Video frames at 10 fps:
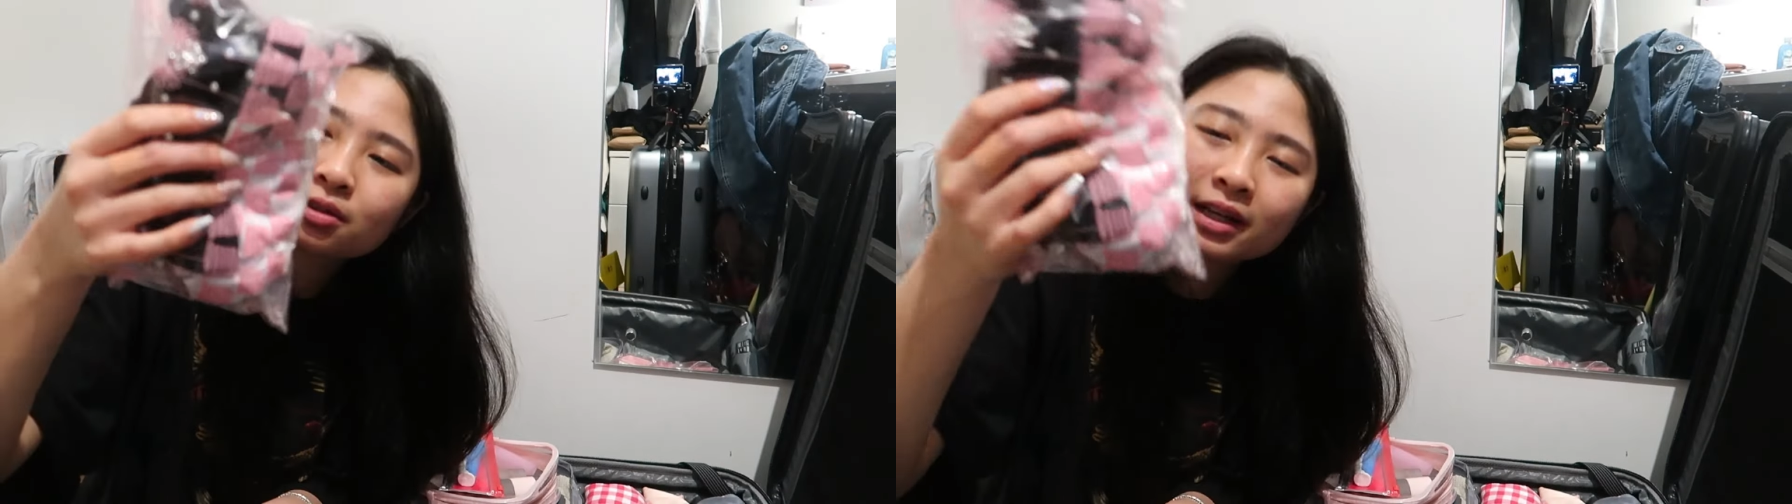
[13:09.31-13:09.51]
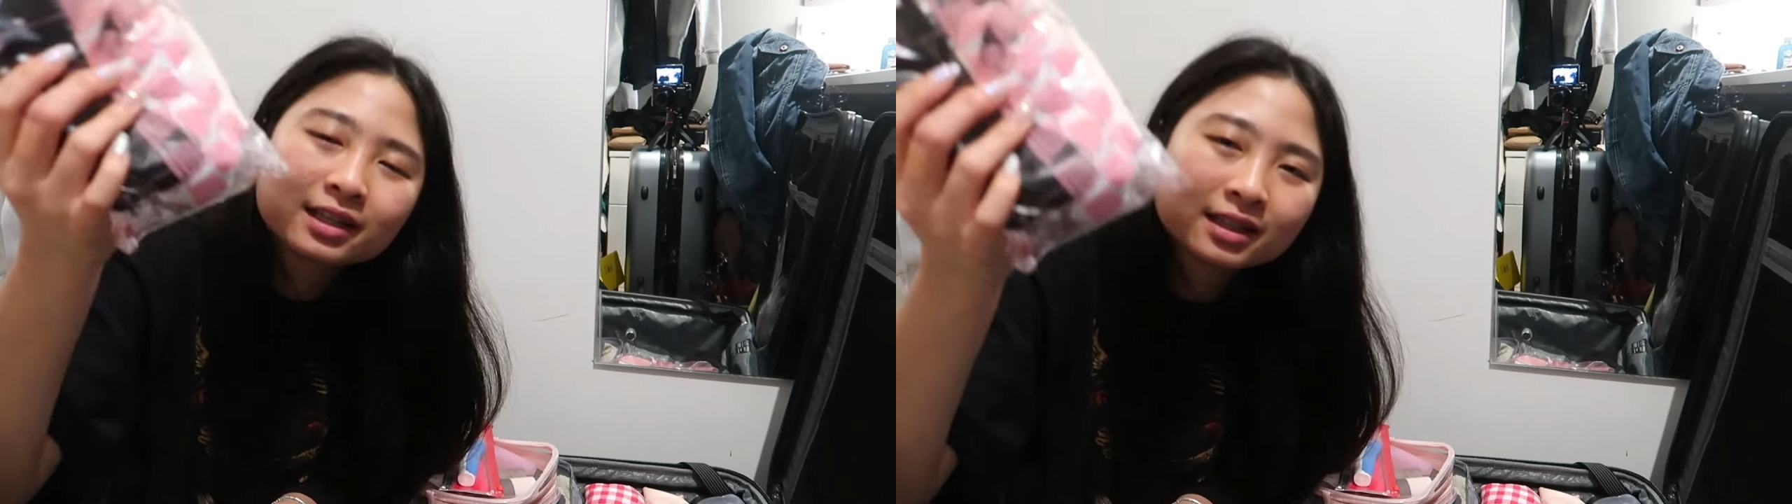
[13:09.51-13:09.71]

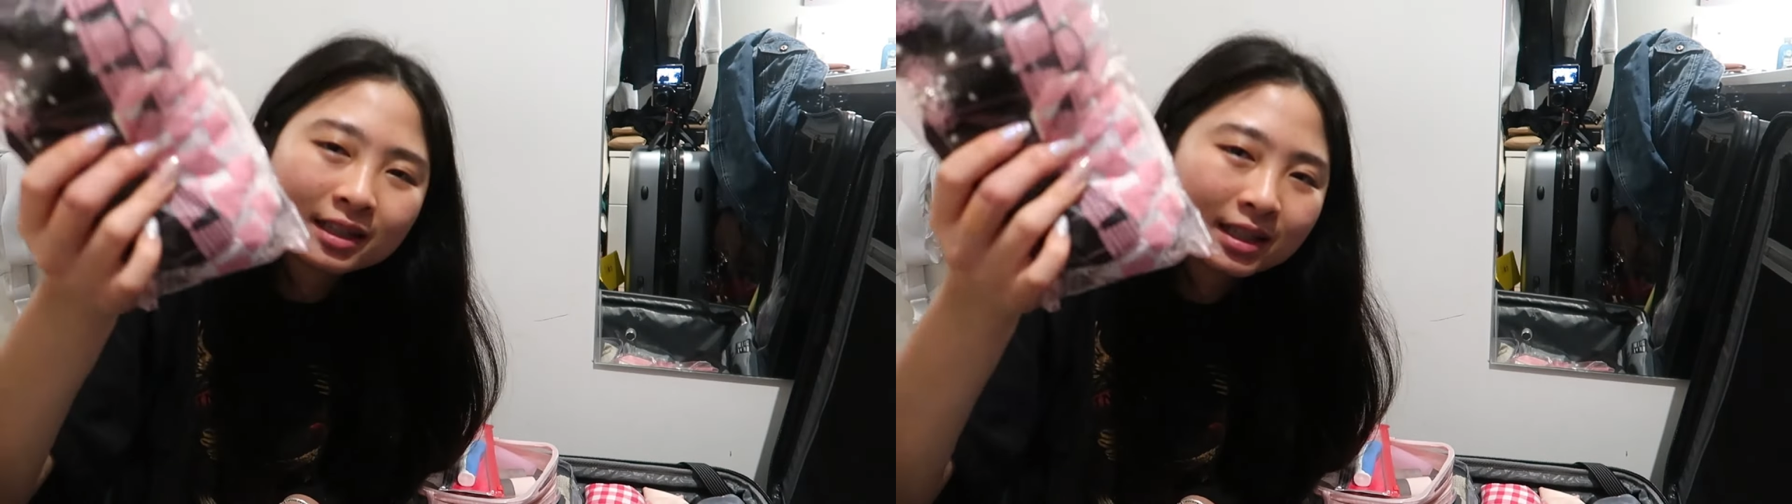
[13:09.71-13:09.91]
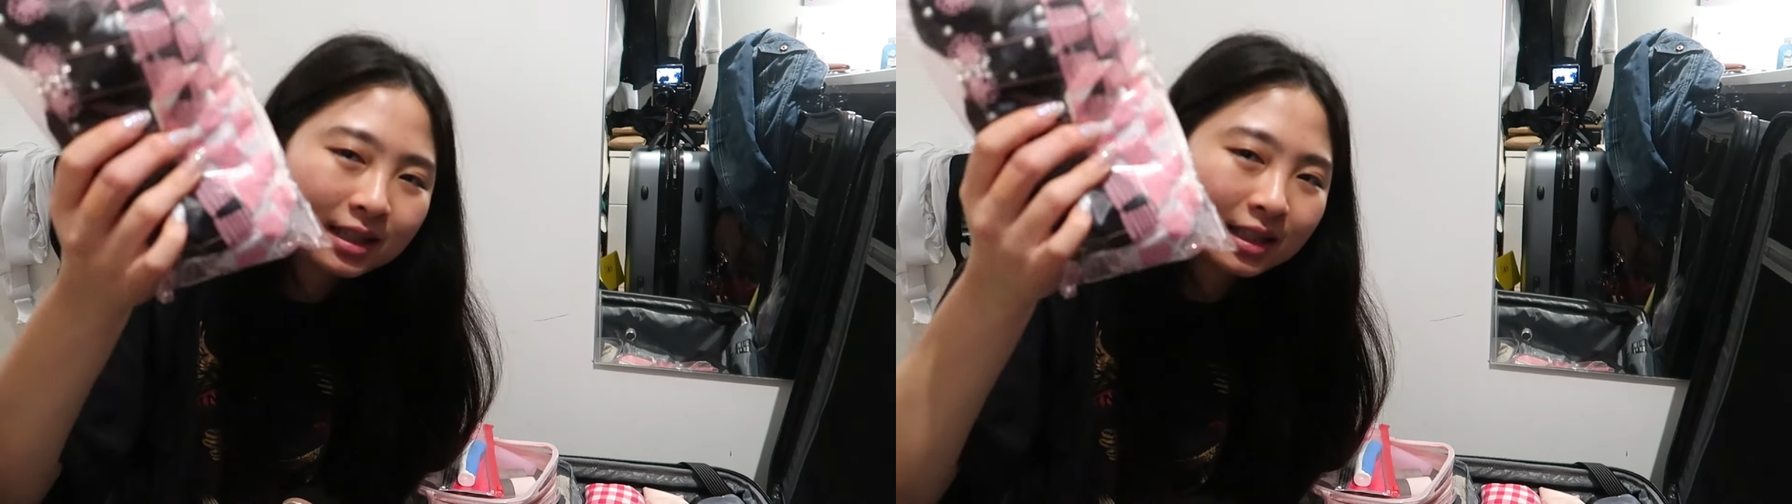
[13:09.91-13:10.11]
So like
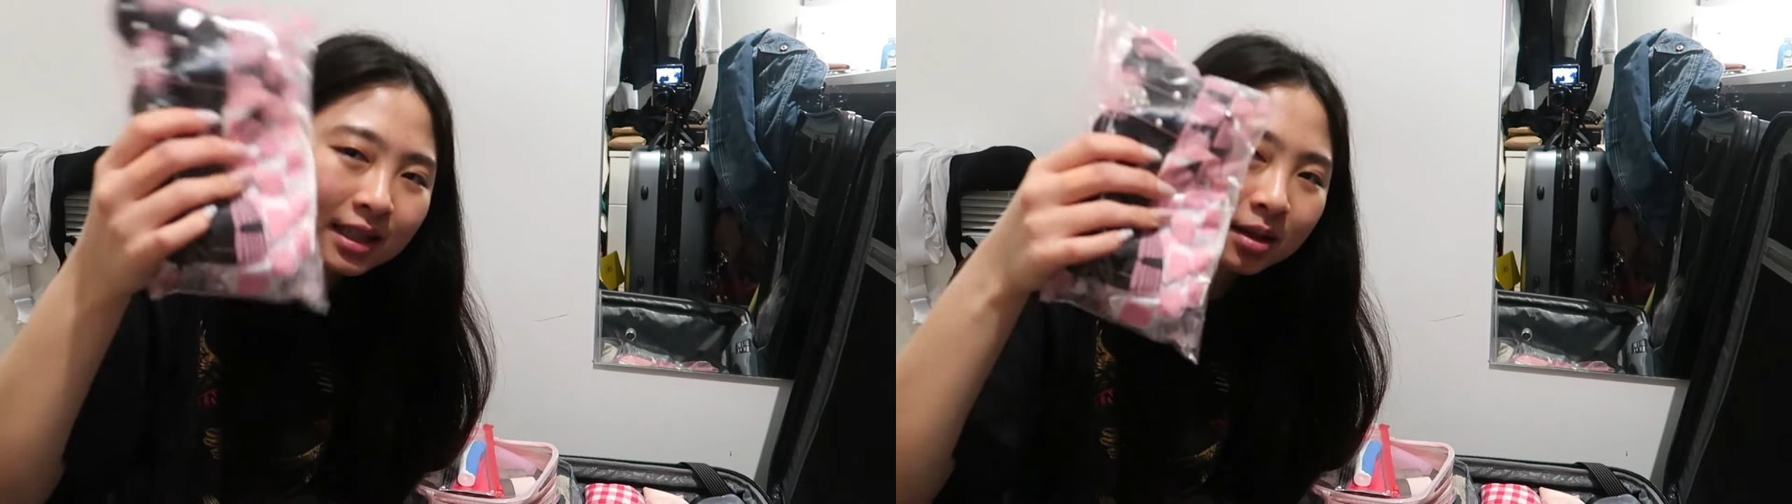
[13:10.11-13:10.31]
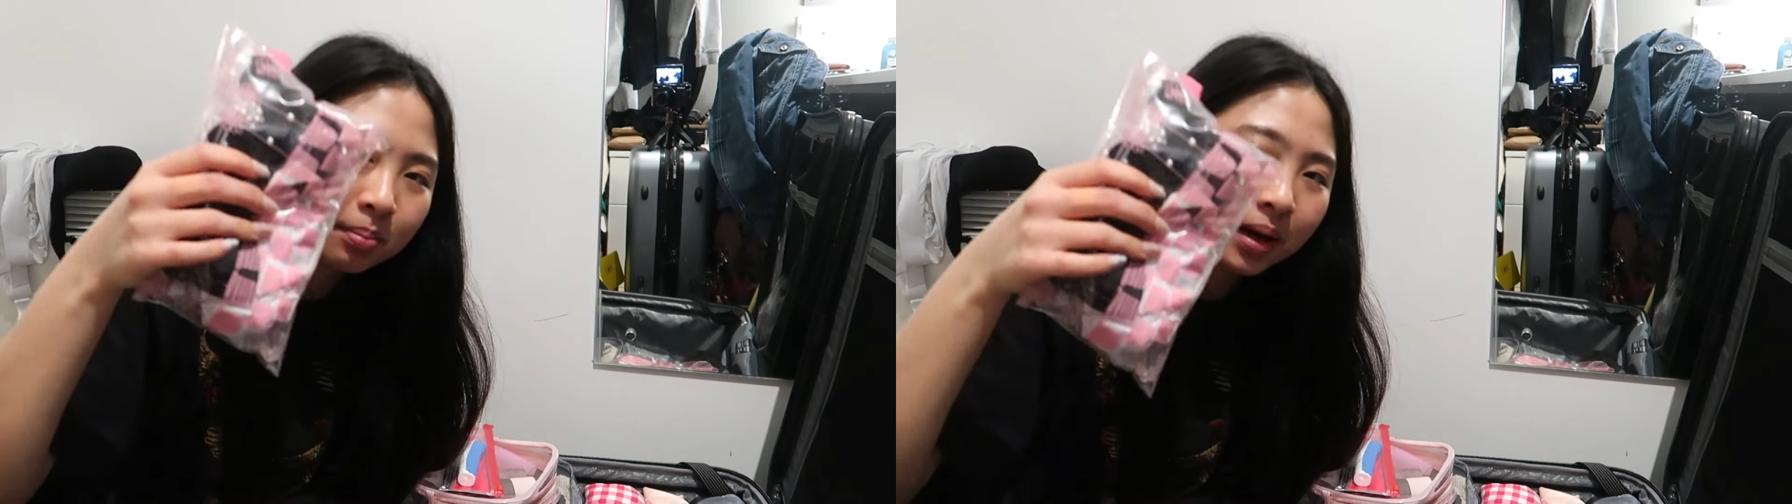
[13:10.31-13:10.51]
this is a